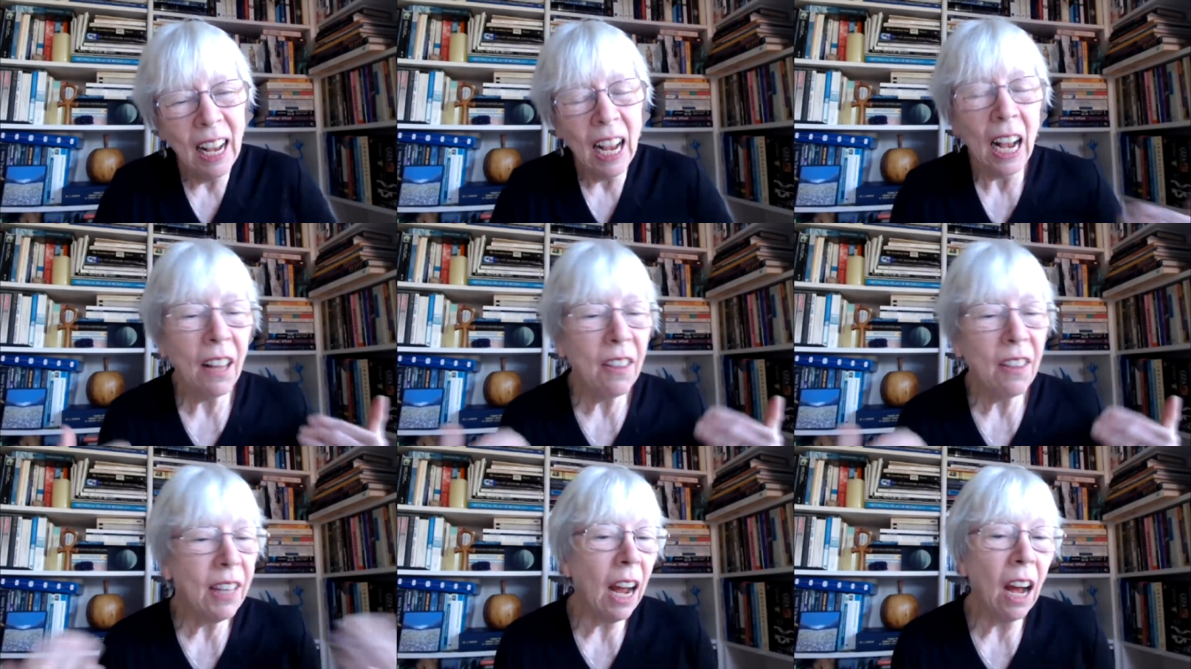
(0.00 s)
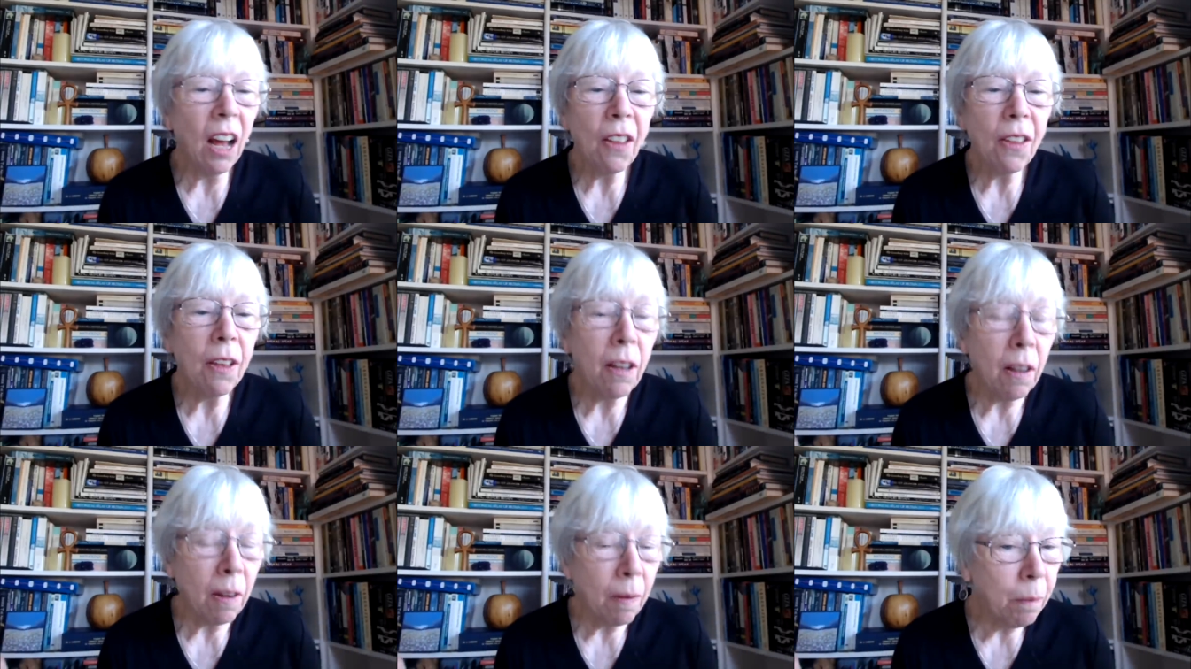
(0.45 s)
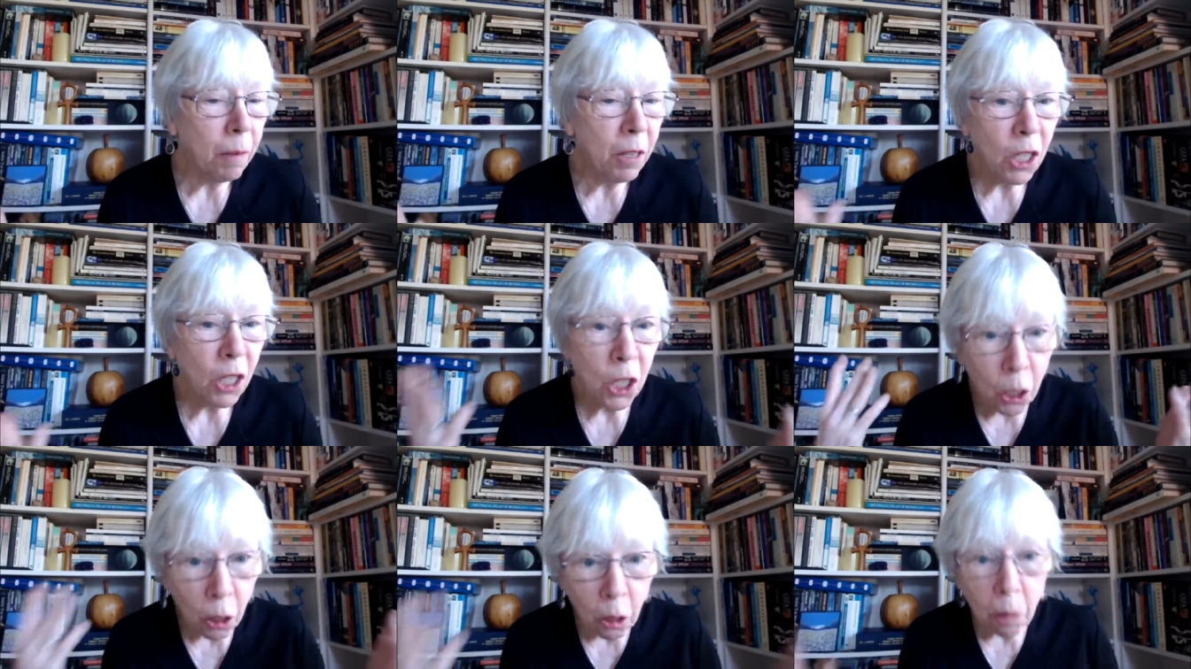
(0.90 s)
And the other
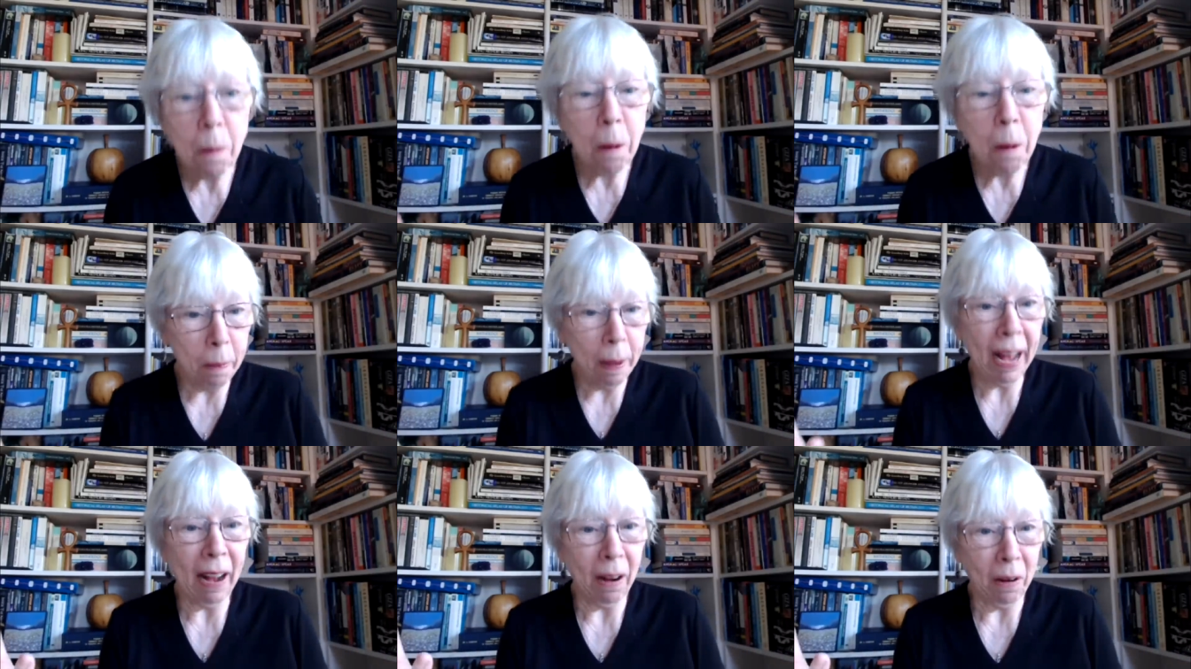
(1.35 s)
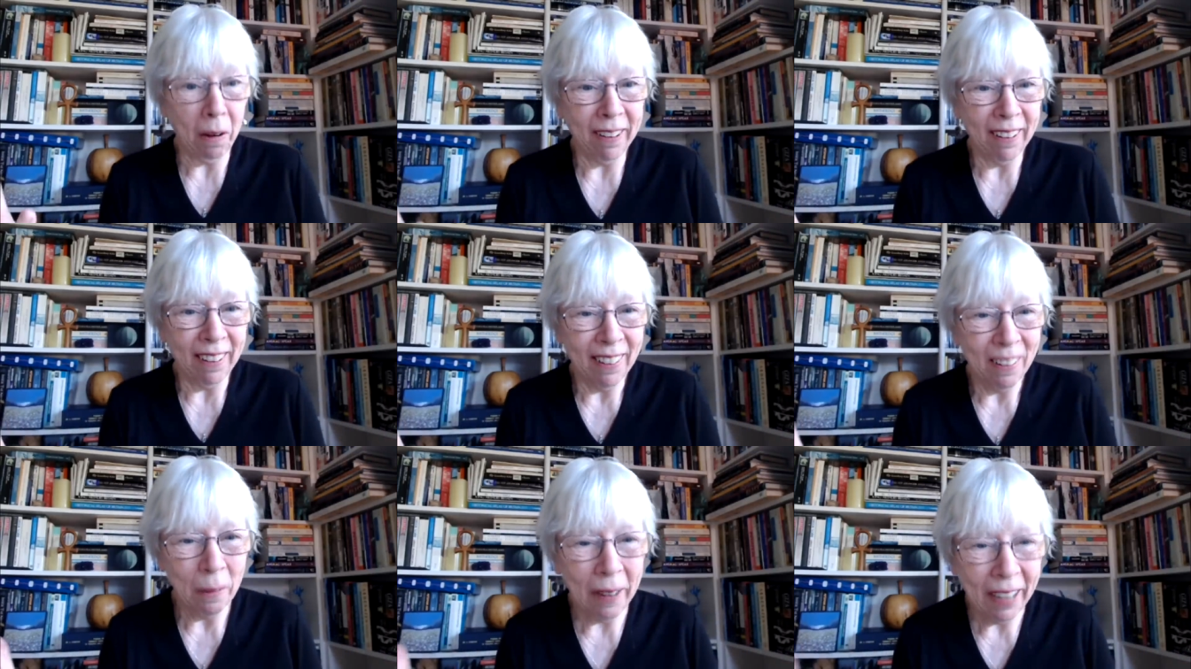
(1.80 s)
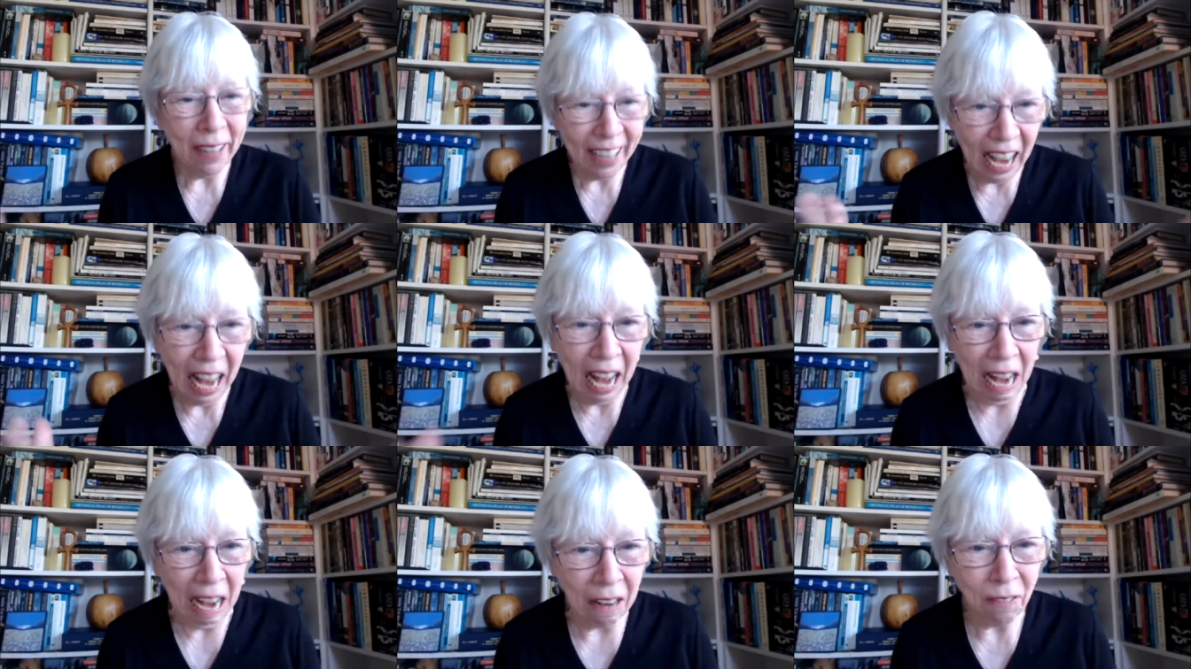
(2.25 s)
superpower we
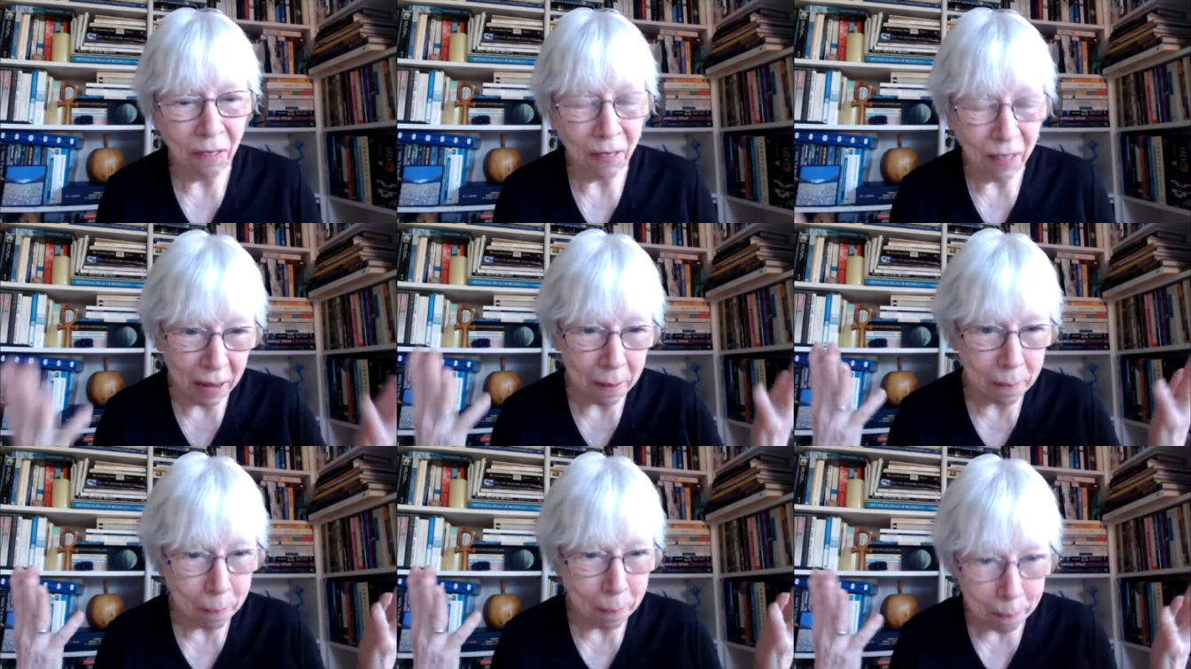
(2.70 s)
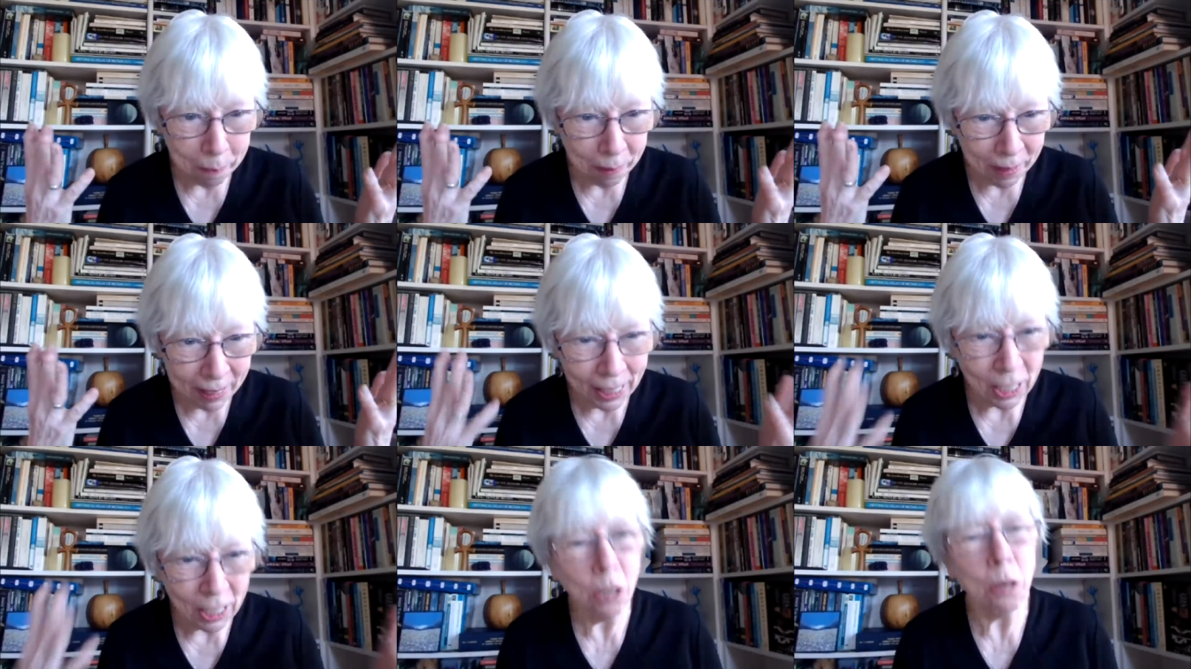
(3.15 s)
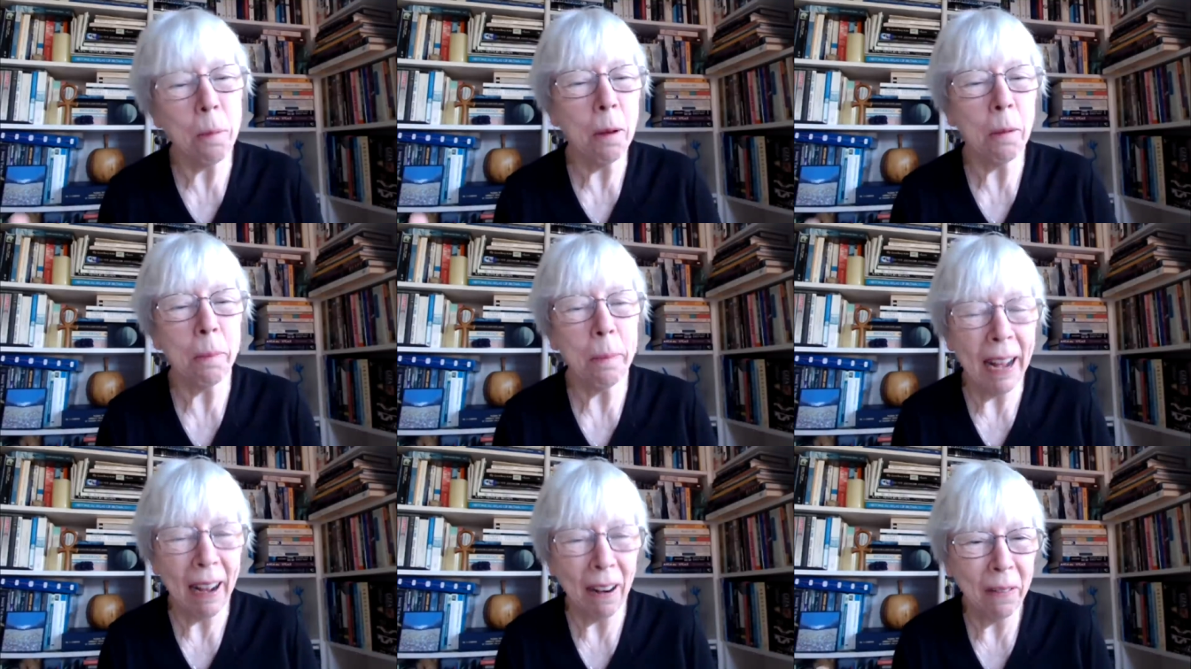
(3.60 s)
have, the
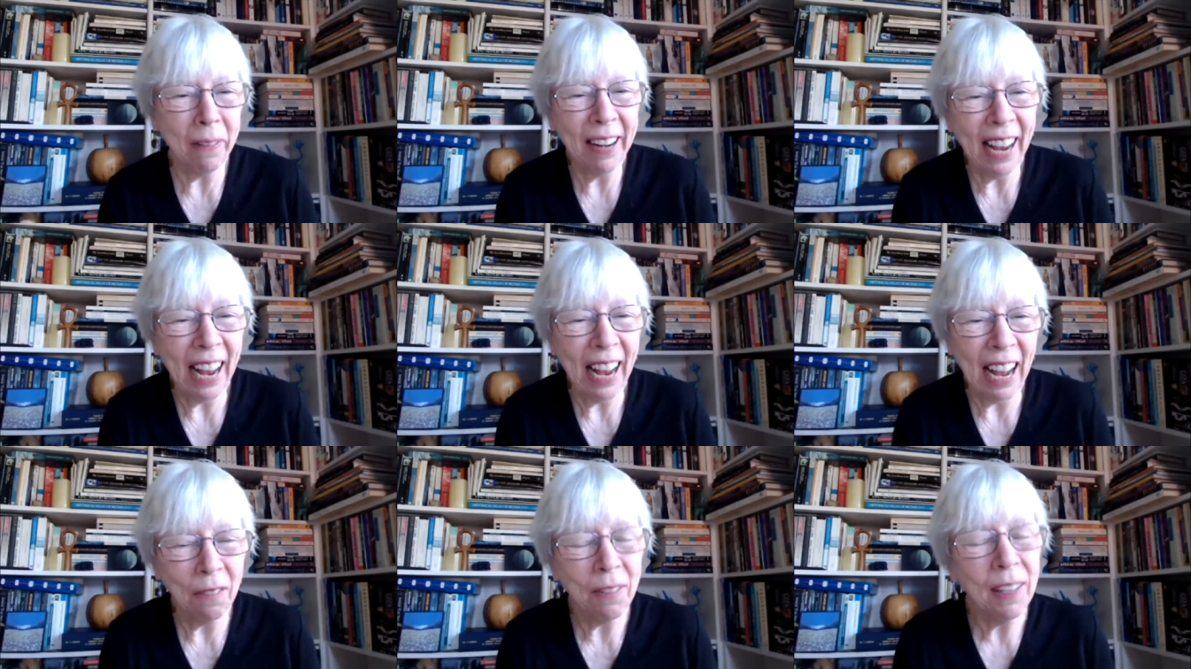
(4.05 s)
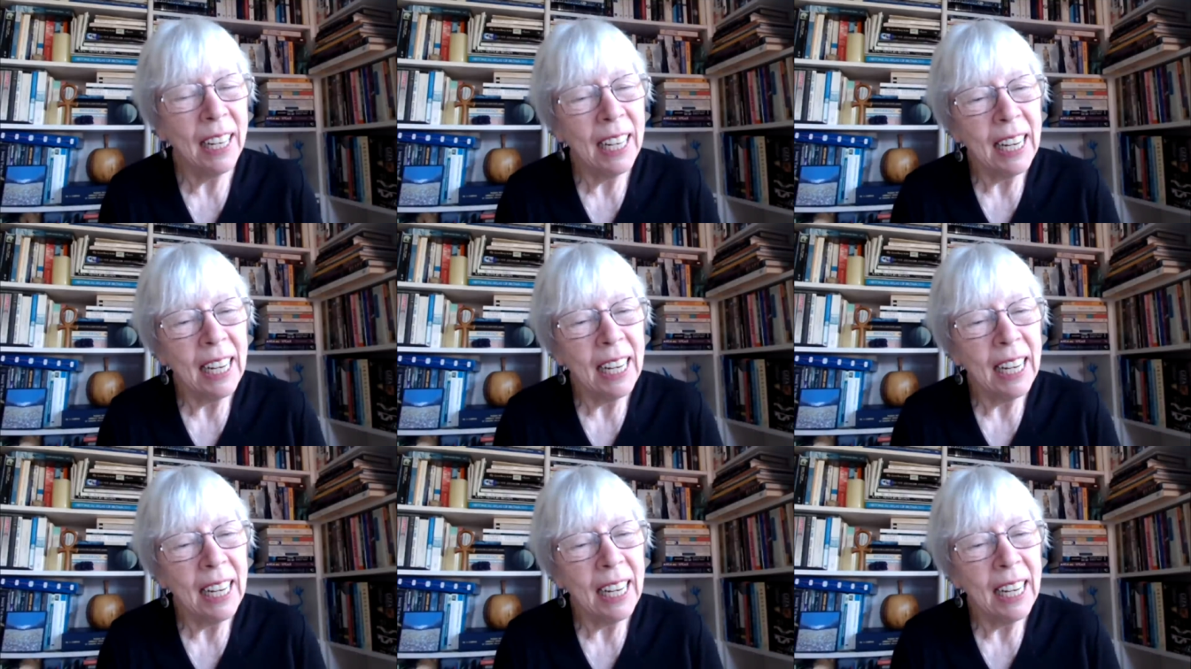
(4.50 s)
superpower we have,